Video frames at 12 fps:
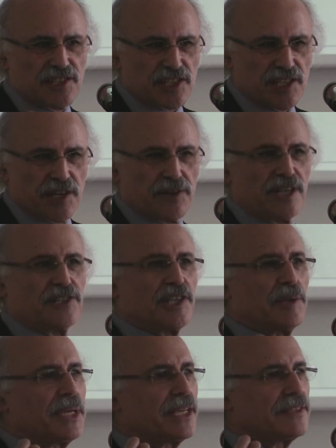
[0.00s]

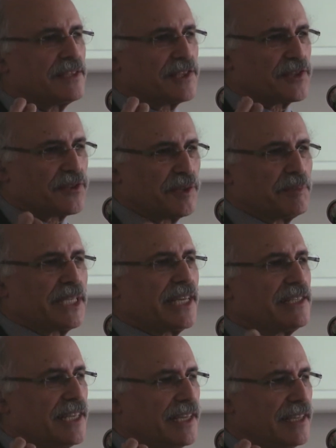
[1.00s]
stereotypic,
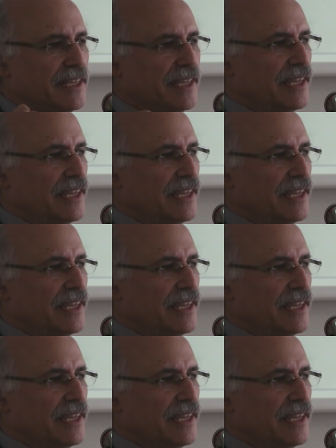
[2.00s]
discriminating